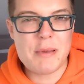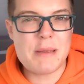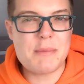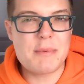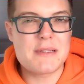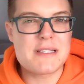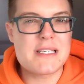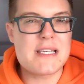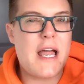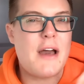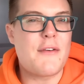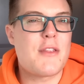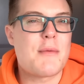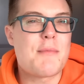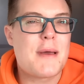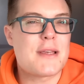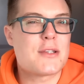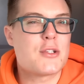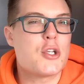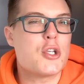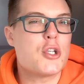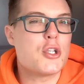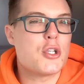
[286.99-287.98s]
people didn't have the
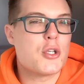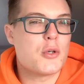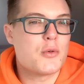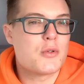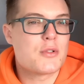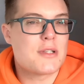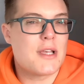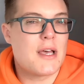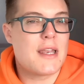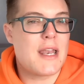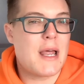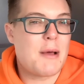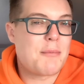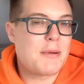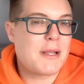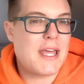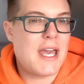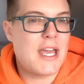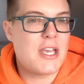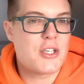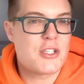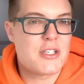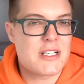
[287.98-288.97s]
best user and
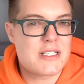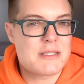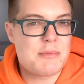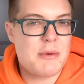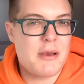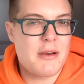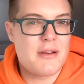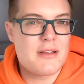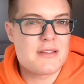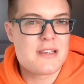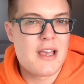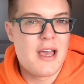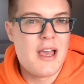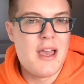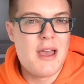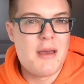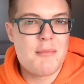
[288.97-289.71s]
application experience,